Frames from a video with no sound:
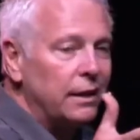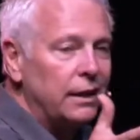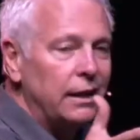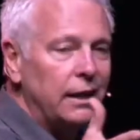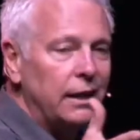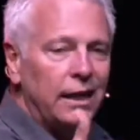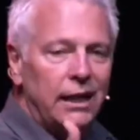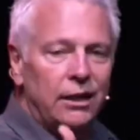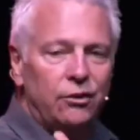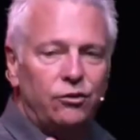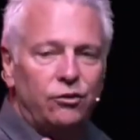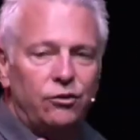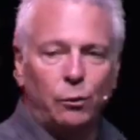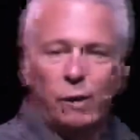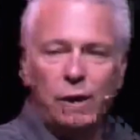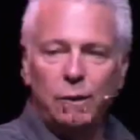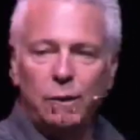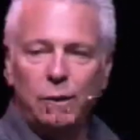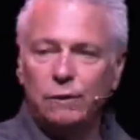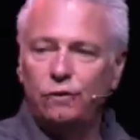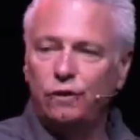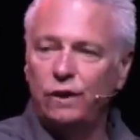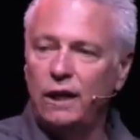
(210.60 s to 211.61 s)
is that we
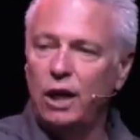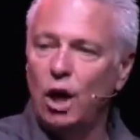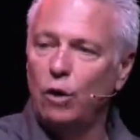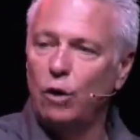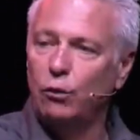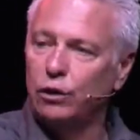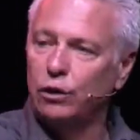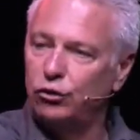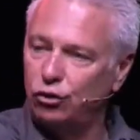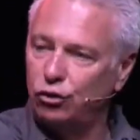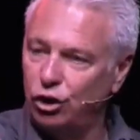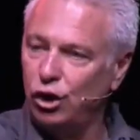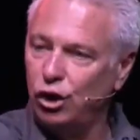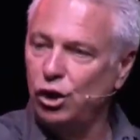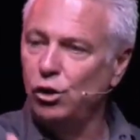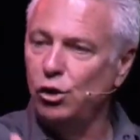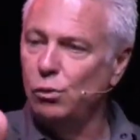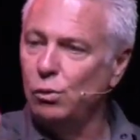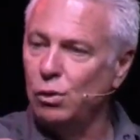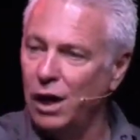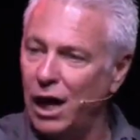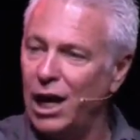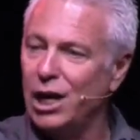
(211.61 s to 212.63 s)
would see over
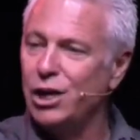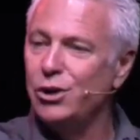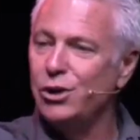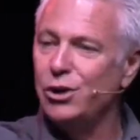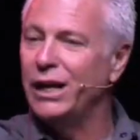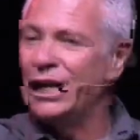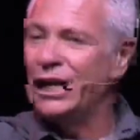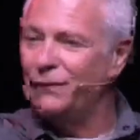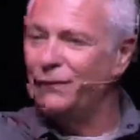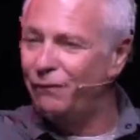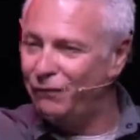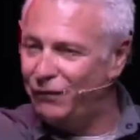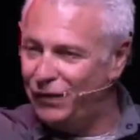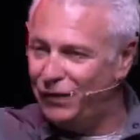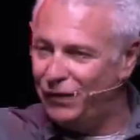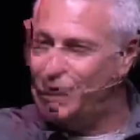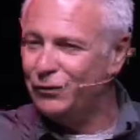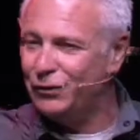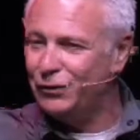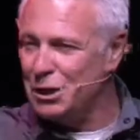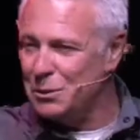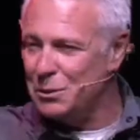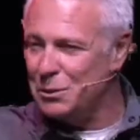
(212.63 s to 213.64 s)

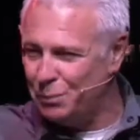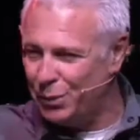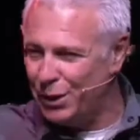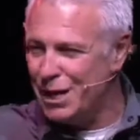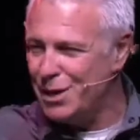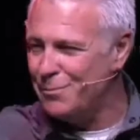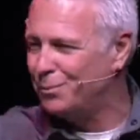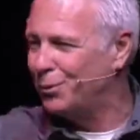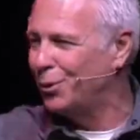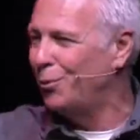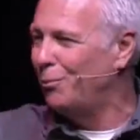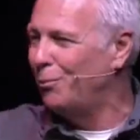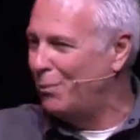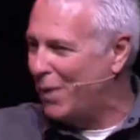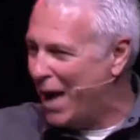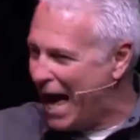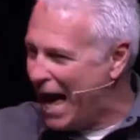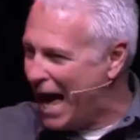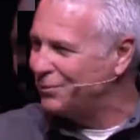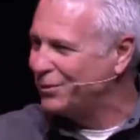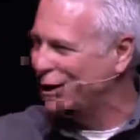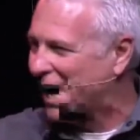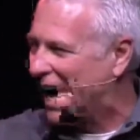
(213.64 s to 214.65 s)
250 people
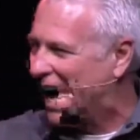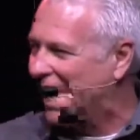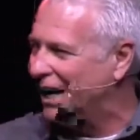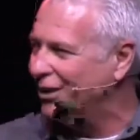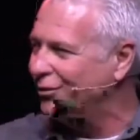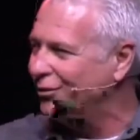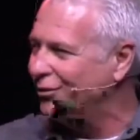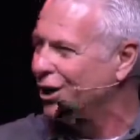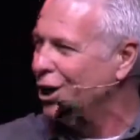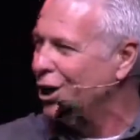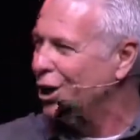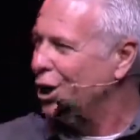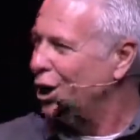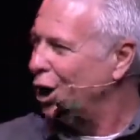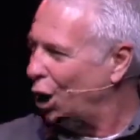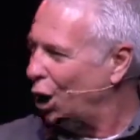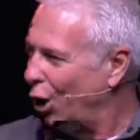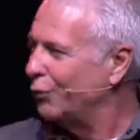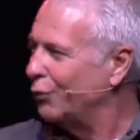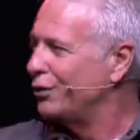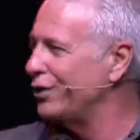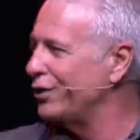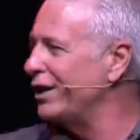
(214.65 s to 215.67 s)
baptized
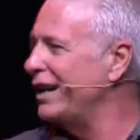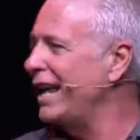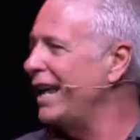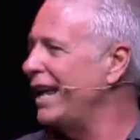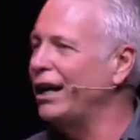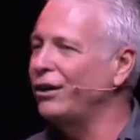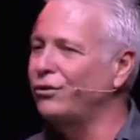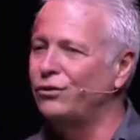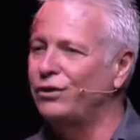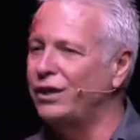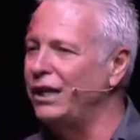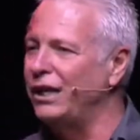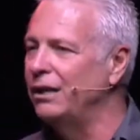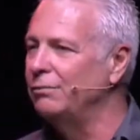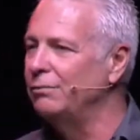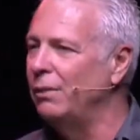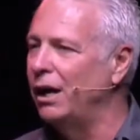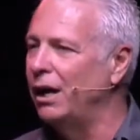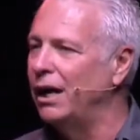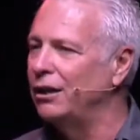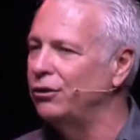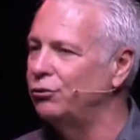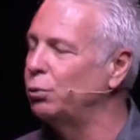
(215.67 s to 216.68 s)
over the next 10
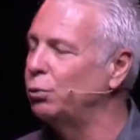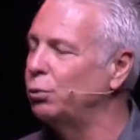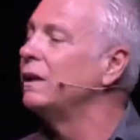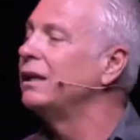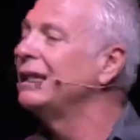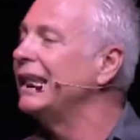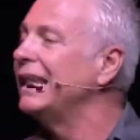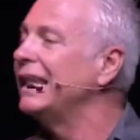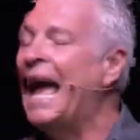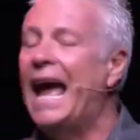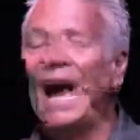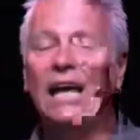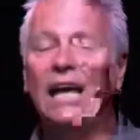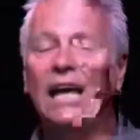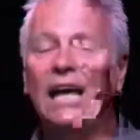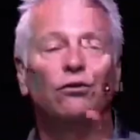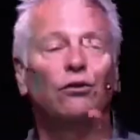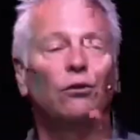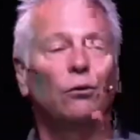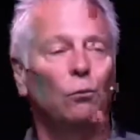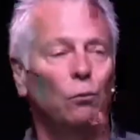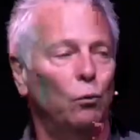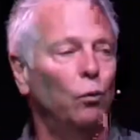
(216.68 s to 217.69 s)
months. Well, last
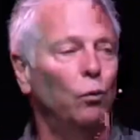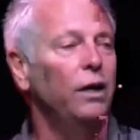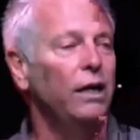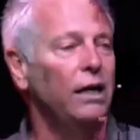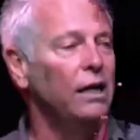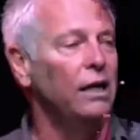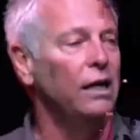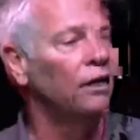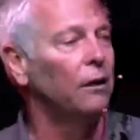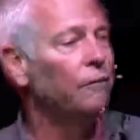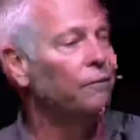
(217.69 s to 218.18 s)
week,